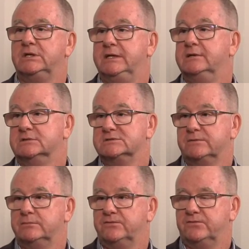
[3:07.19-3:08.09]
yields
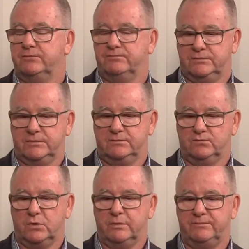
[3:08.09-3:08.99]
from
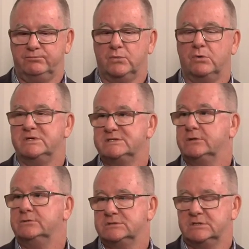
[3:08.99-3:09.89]
what we
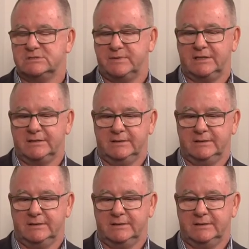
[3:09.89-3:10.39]
sow, so to speak.